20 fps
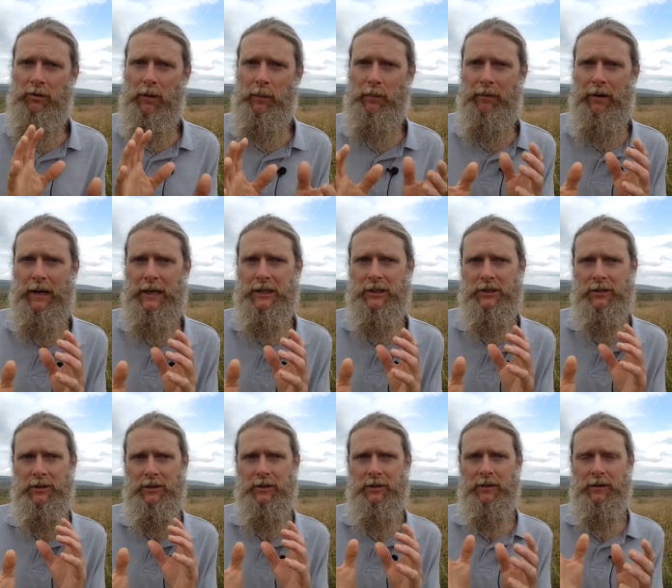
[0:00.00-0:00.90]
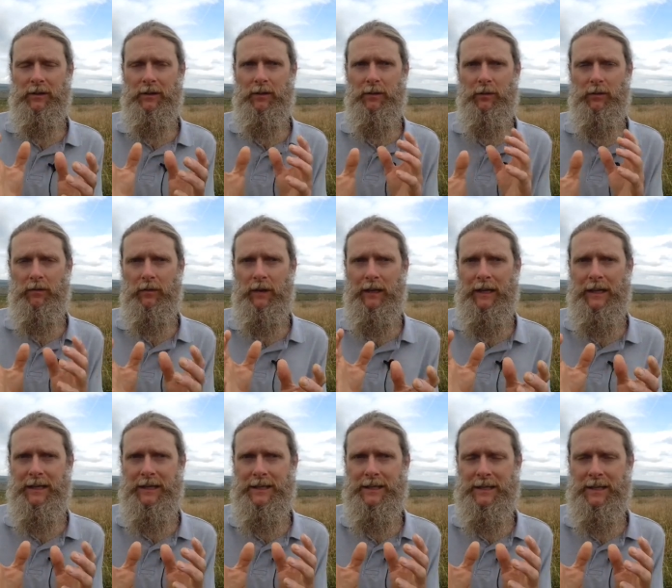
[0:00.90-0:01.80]
repression,
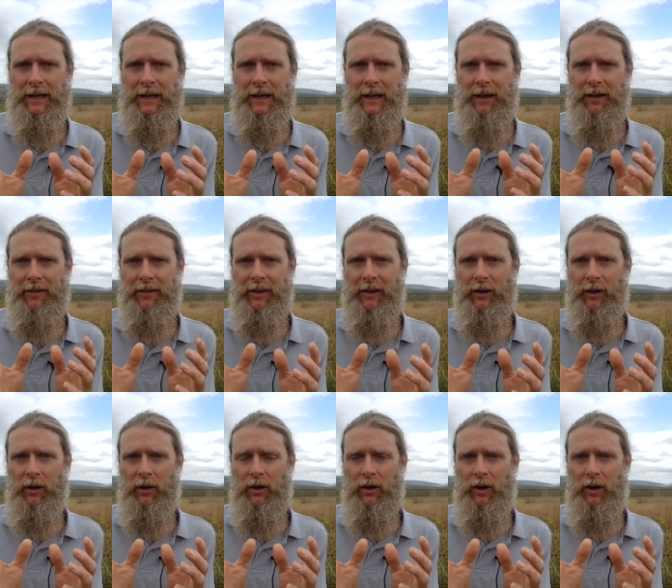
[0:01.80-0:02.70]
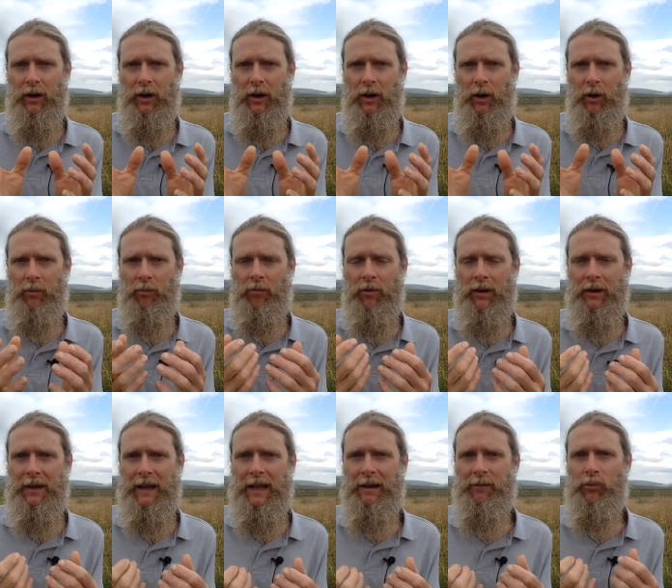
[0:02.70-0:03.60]
is that on
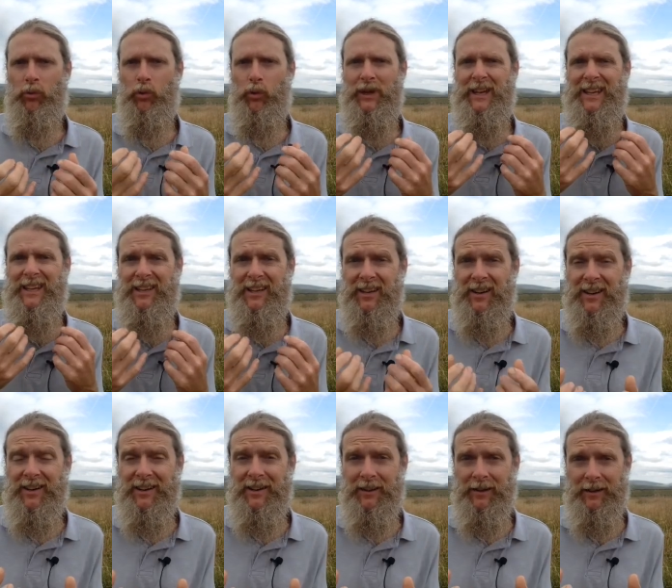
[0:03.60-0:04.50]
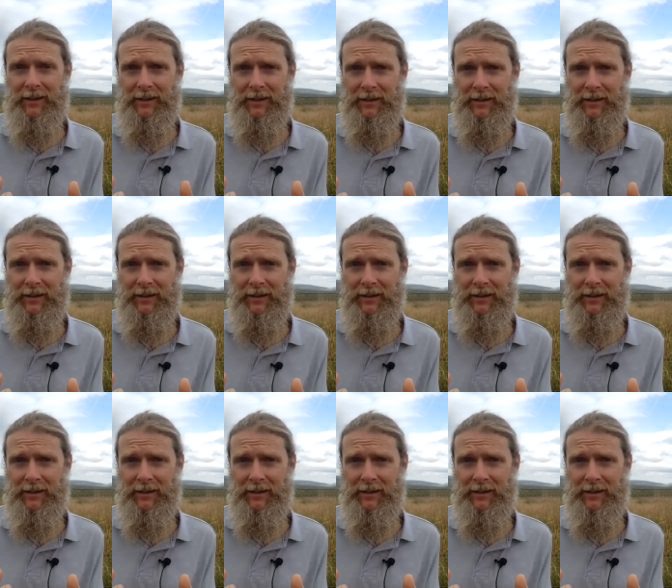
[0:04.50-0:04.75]
one level we yearn,